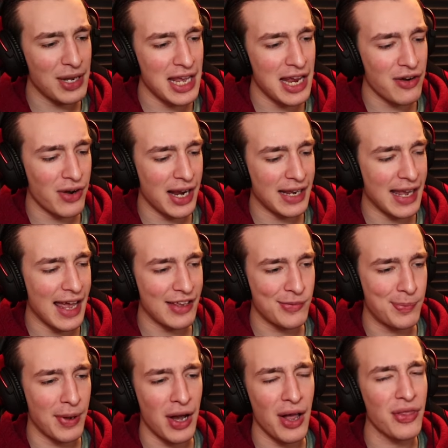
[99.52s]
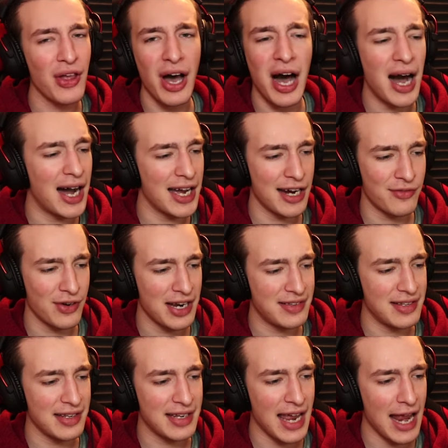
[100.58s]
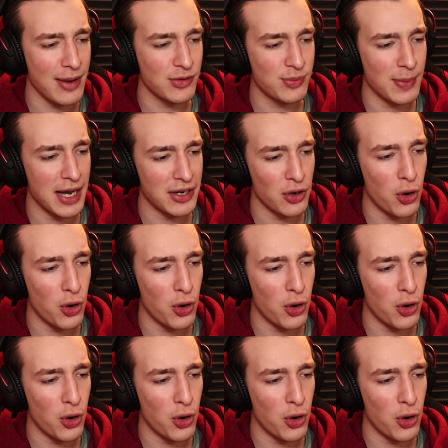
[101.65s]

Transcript: here, I guess. But on the higher rated games, man,